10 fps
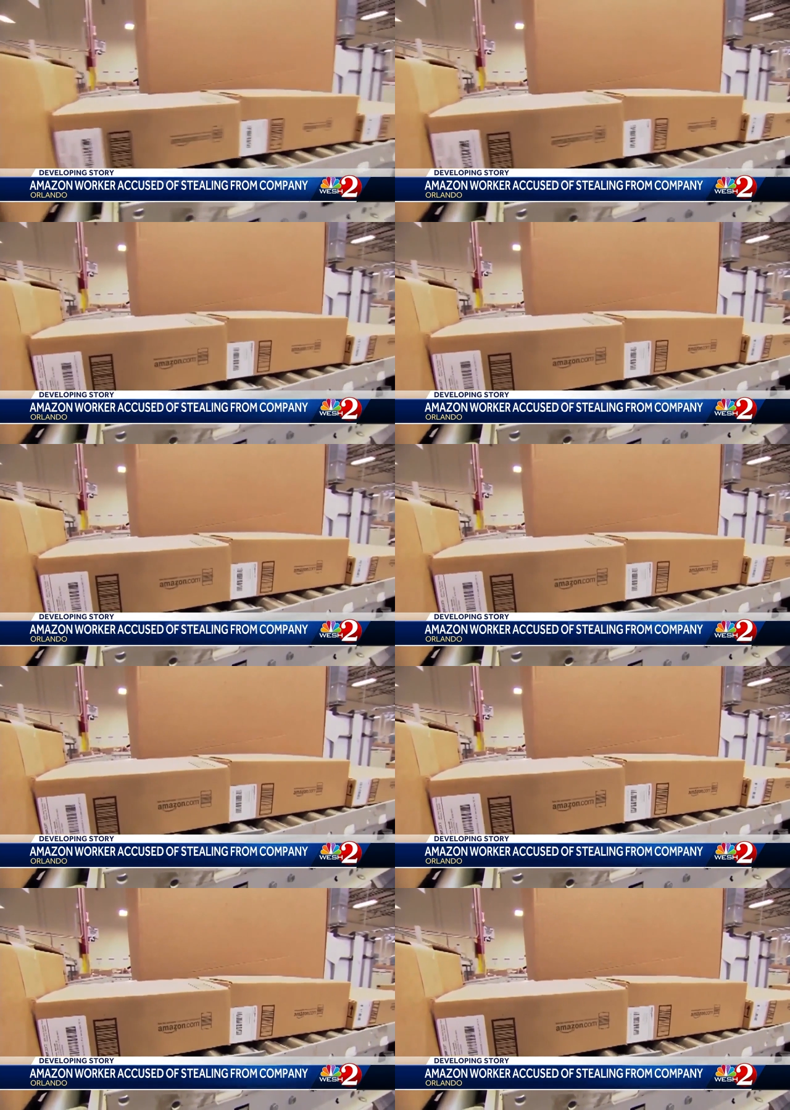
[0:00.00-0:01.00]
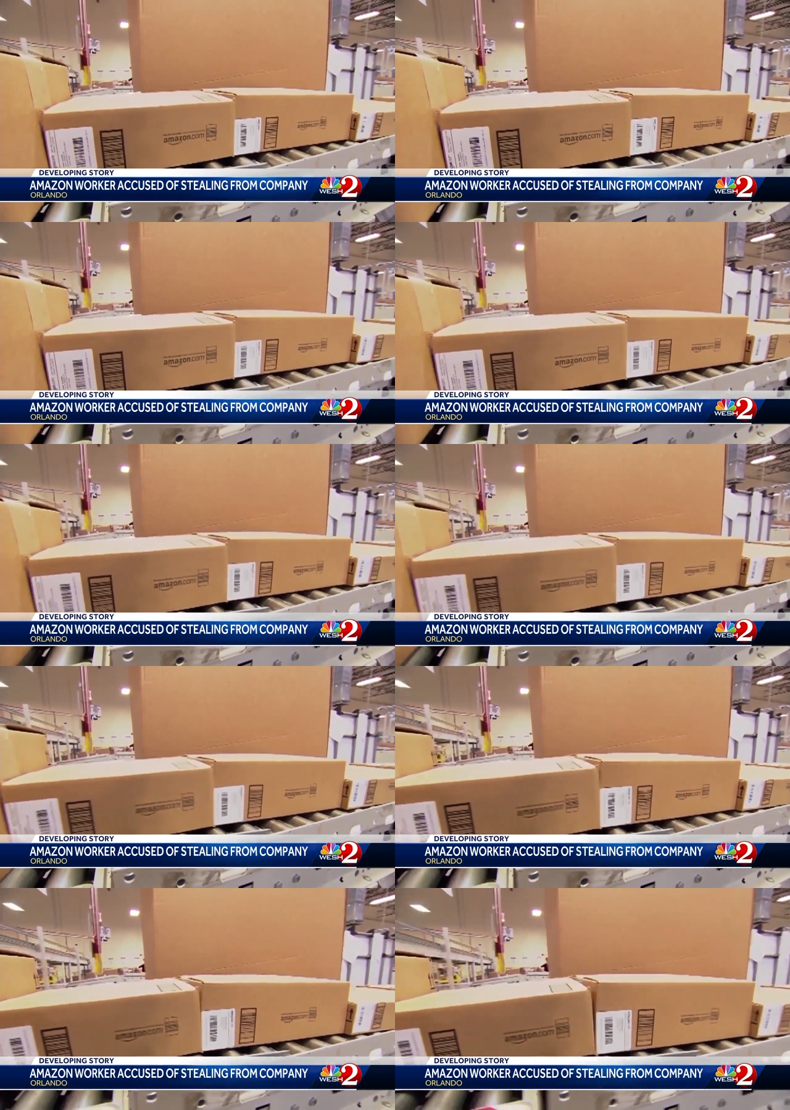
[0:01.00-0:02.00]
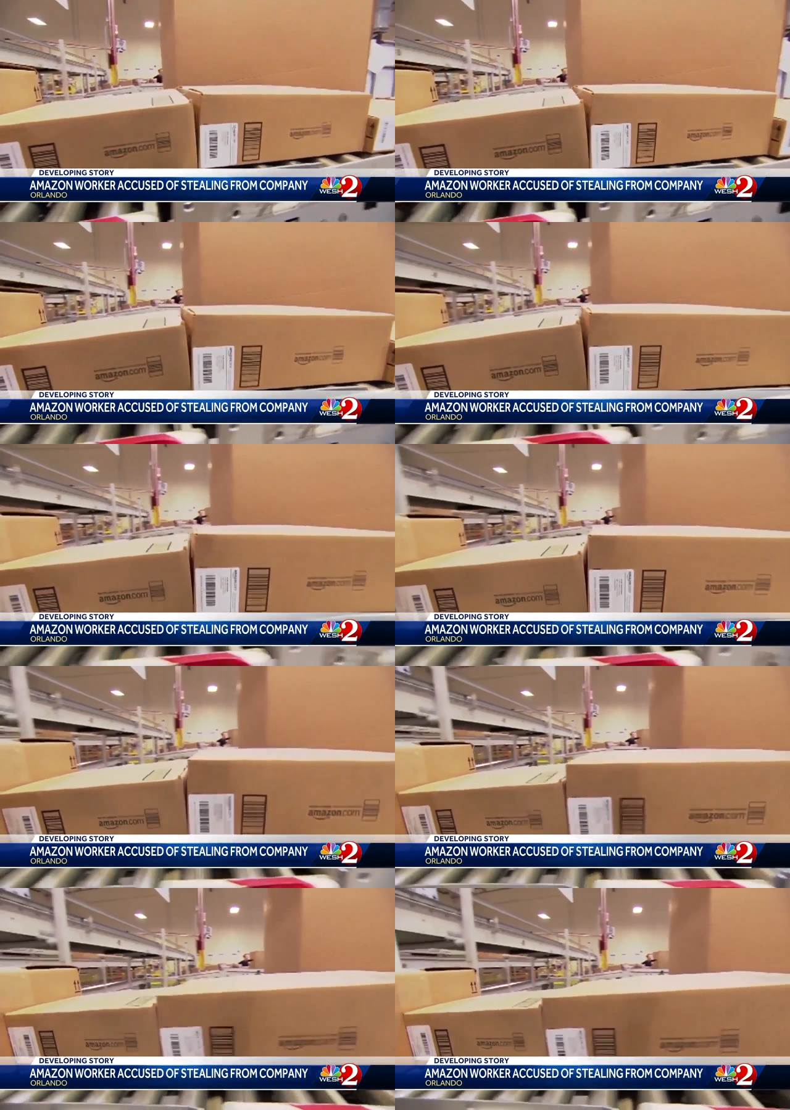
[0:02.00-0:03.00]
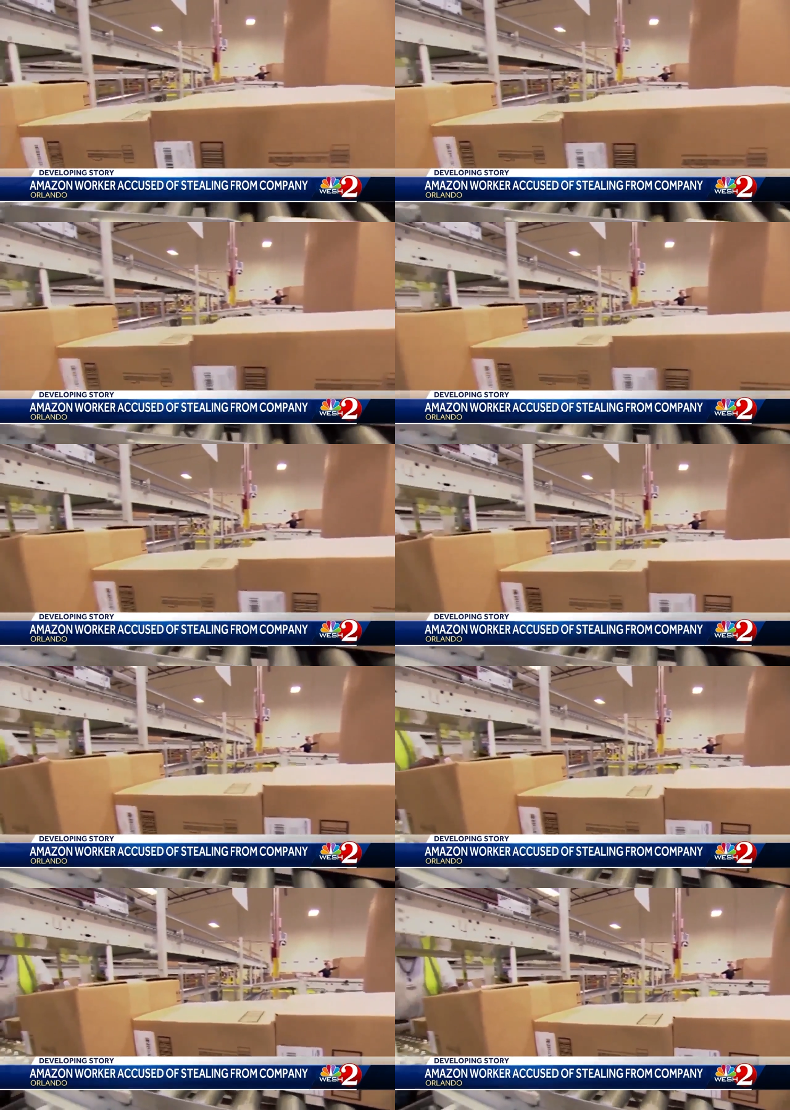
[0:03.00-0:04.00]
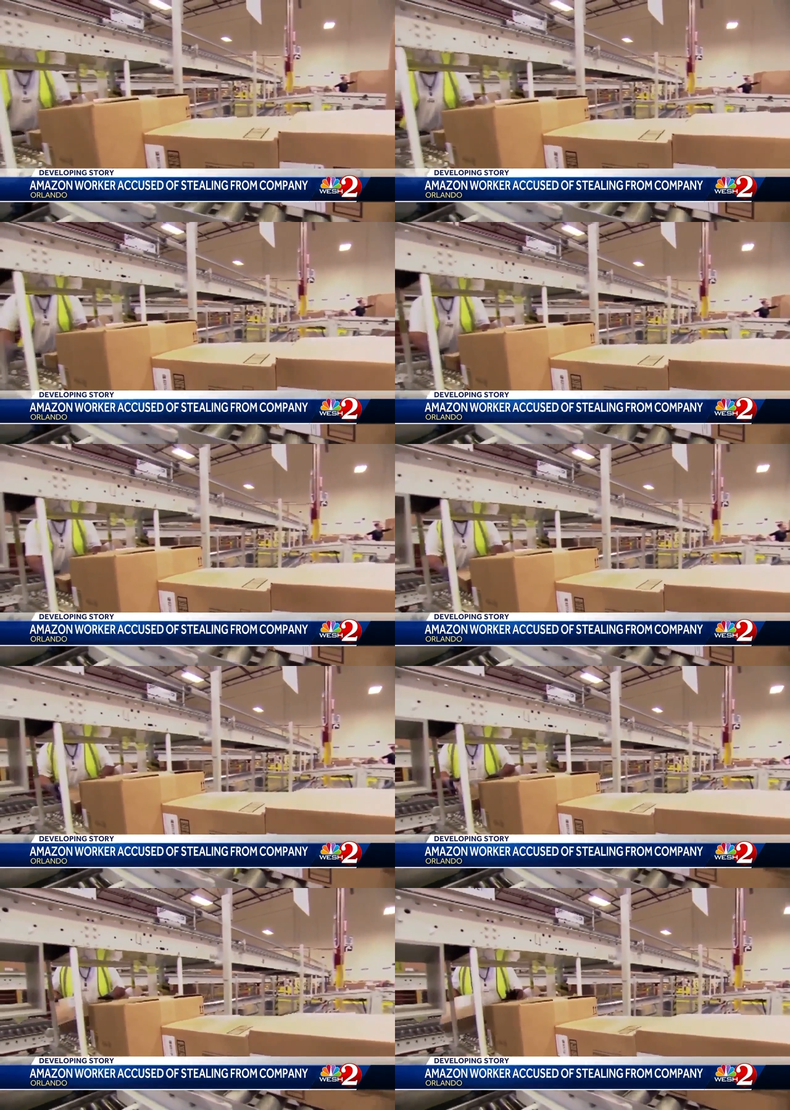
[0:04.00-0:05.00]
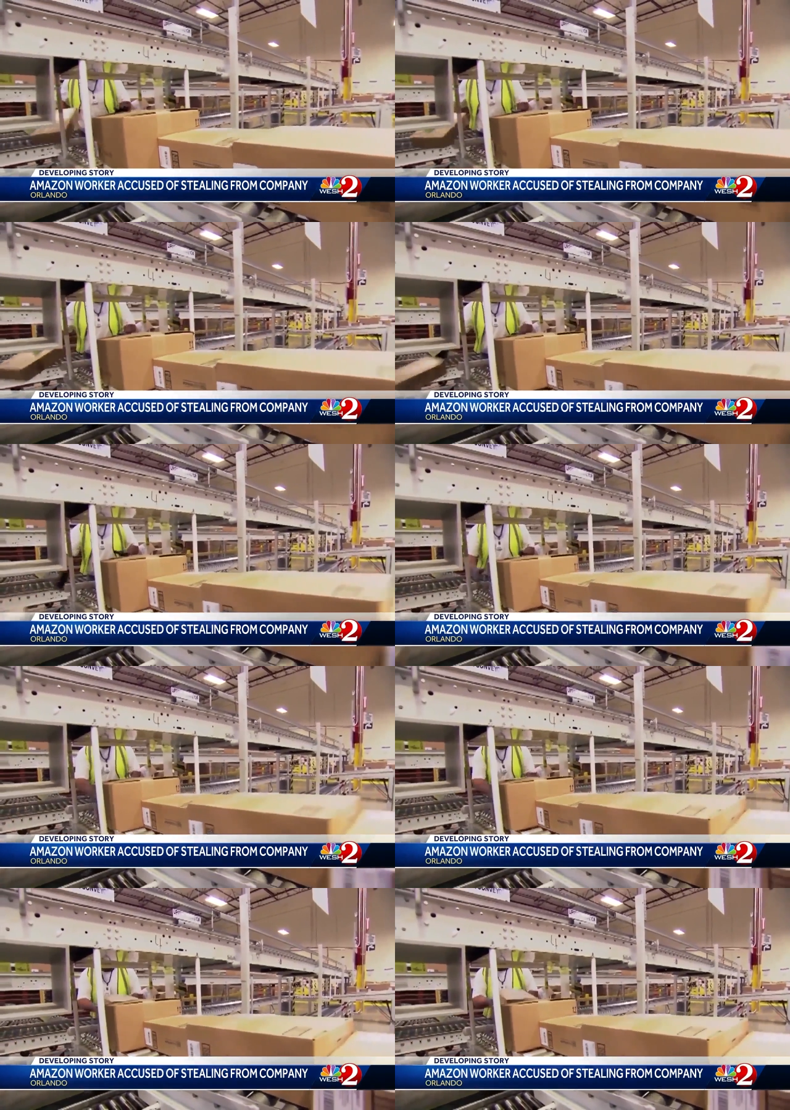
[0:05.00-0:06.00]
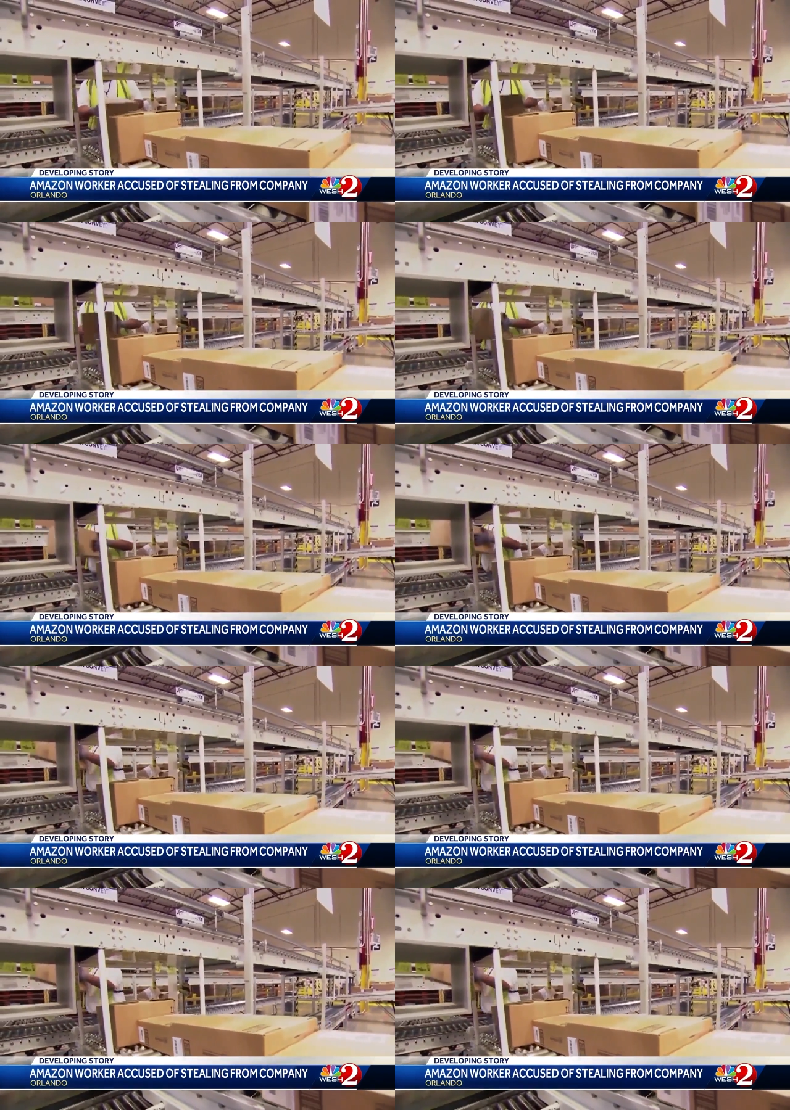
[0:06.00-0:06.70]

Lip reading: No face is visible, so there are no lips to read.